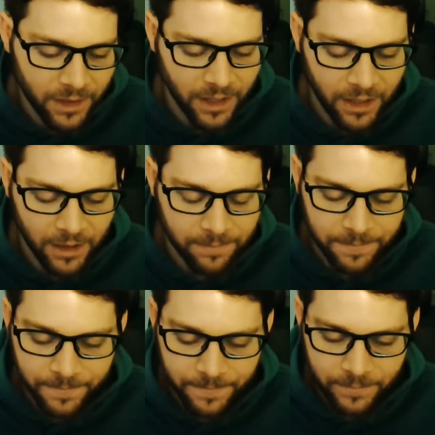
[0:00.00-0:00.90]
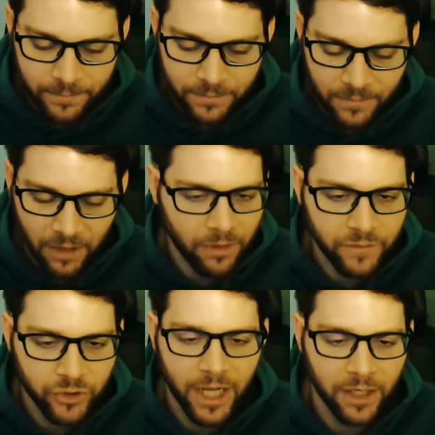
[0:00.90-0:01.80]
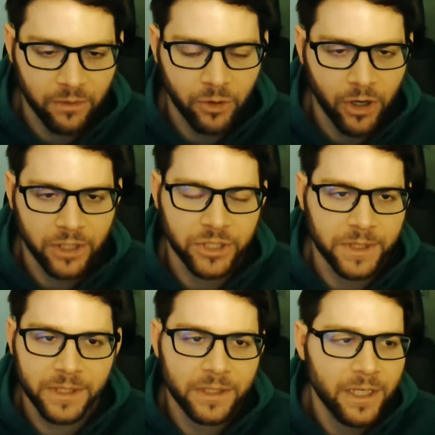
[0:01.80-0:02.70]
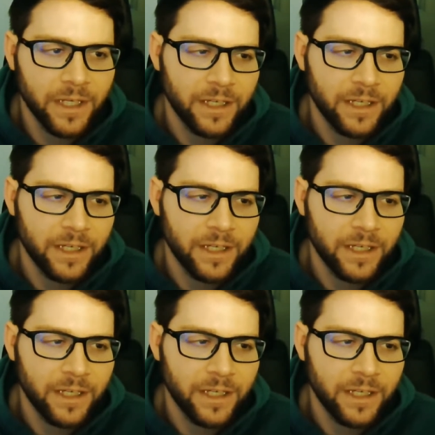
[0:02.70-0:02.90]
I love dragon lore. It's just